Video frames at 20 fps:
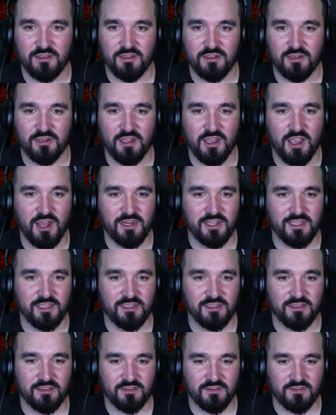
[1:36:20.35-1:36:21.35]

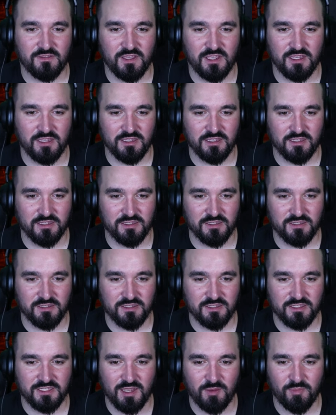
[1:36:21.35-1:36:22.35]
learning things,
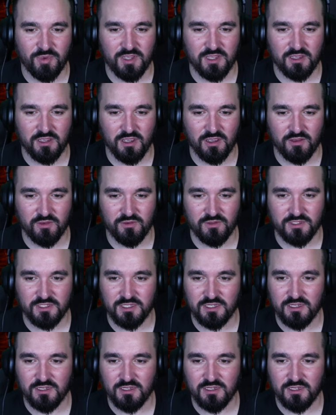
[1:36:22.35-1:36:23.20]
set pin codes